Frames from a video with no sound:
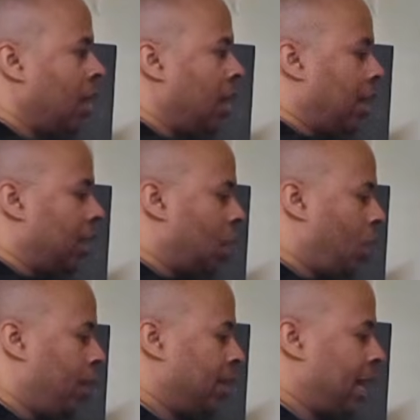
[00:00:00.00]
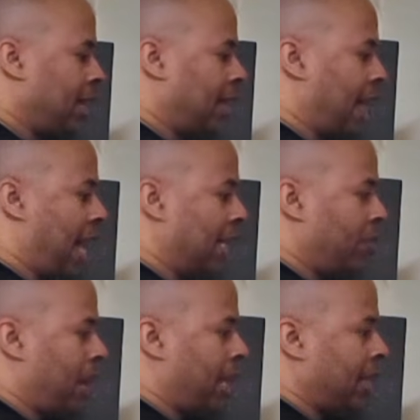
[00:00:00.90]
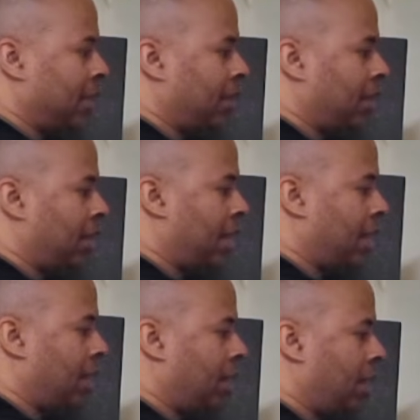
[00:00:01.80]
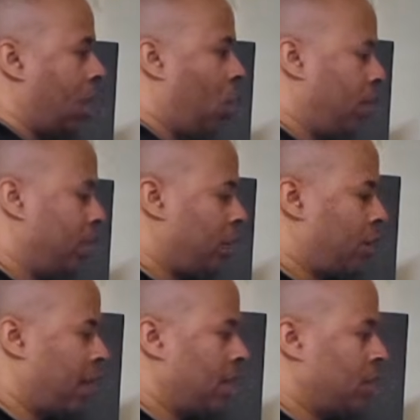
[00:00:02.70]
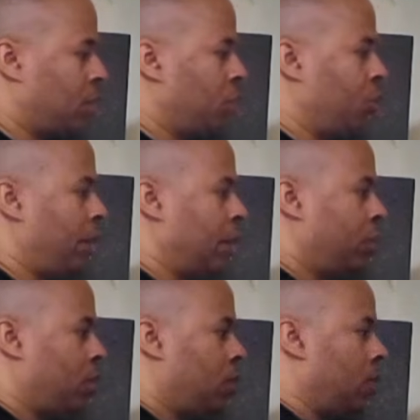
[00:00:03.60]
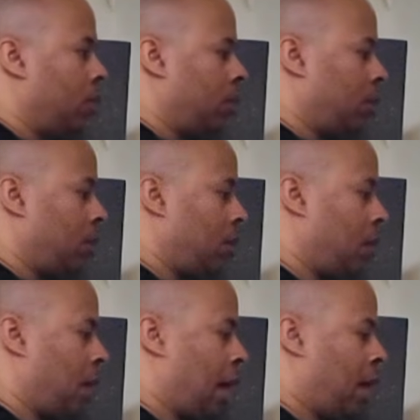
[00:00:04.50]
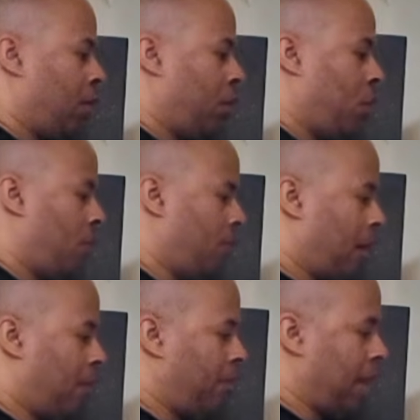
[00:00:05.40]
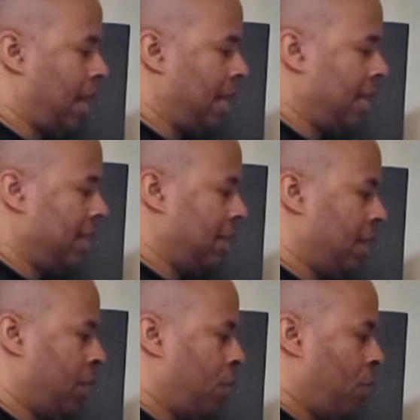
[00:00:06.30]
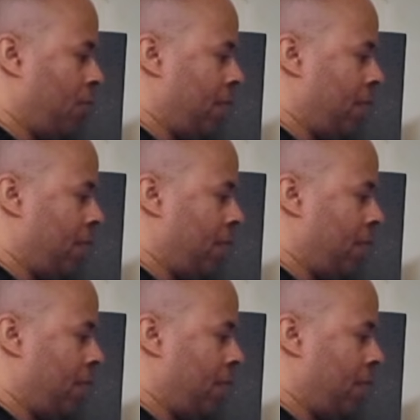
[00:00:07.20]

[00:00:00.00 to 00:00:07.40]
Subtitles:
It's always like the last paintings of the day. They always turn out so special. I don't know if I'm biased. I don't know if